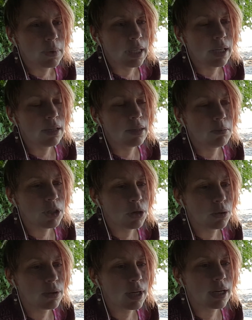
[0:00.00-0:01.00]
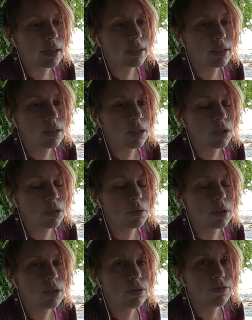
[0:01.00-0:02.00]
letting them know that
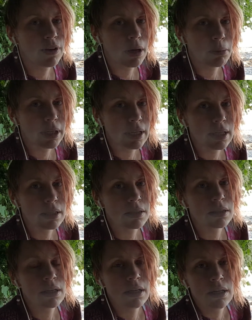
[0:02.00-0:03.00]
a new family is